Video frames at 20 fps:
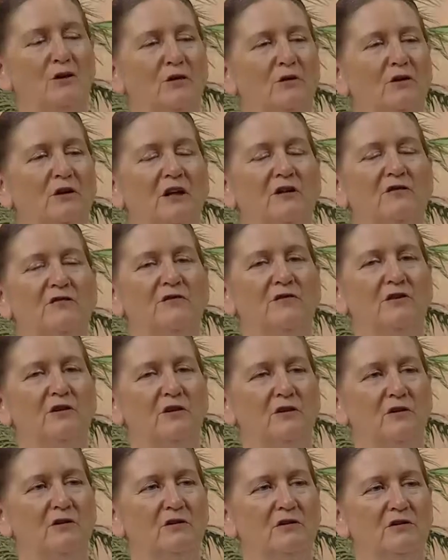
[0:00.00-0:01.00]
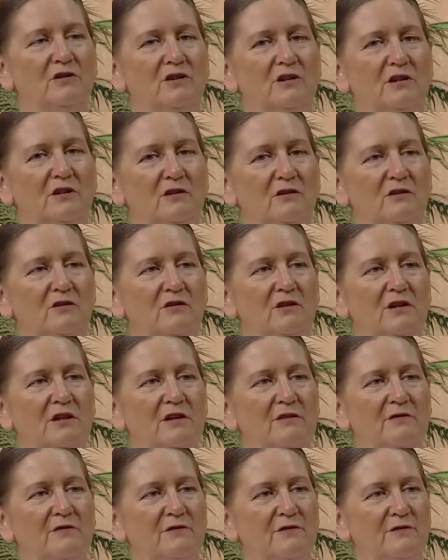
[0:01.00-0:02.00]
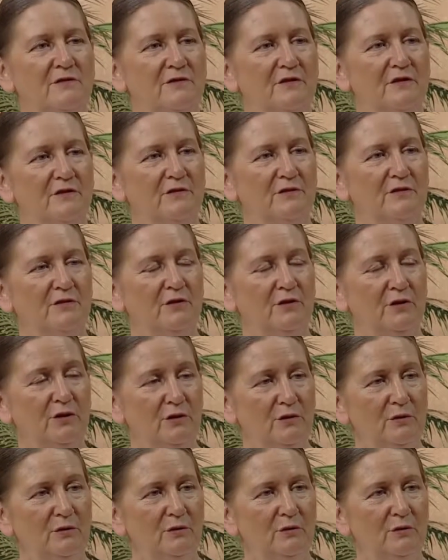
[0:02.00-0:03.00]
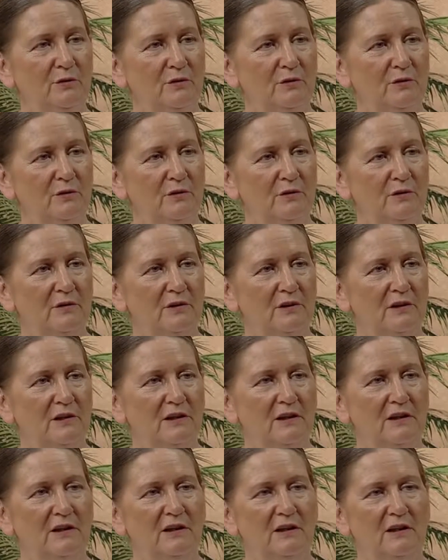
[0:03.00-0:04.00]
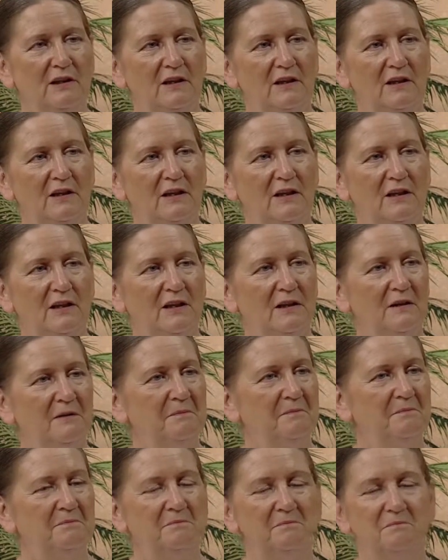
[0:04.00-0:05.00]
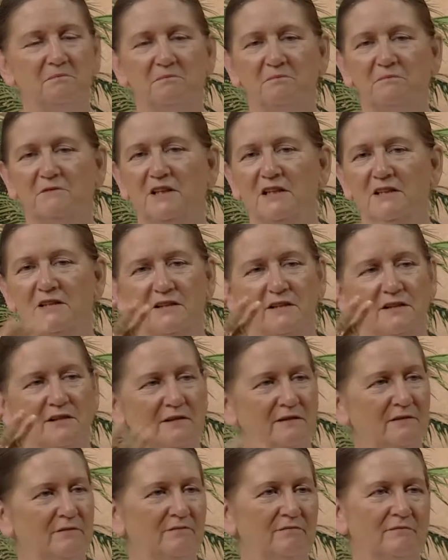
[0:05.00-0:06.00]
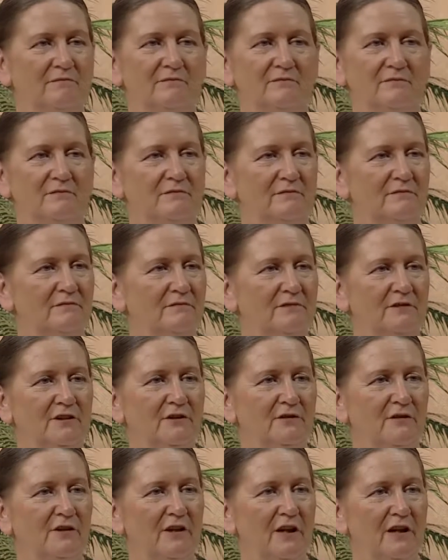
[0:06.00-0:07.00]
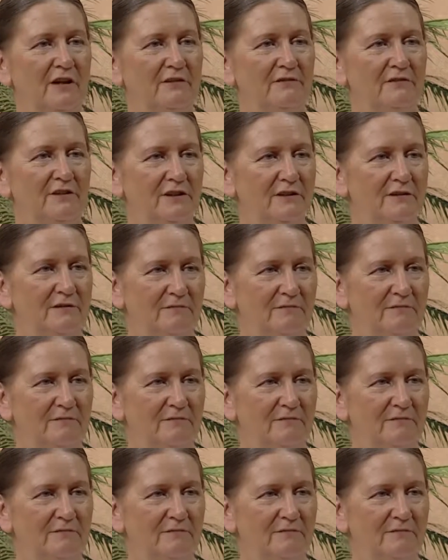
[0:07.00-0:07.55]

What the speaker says: Your love for God, God love for you, that's it. You've arrived.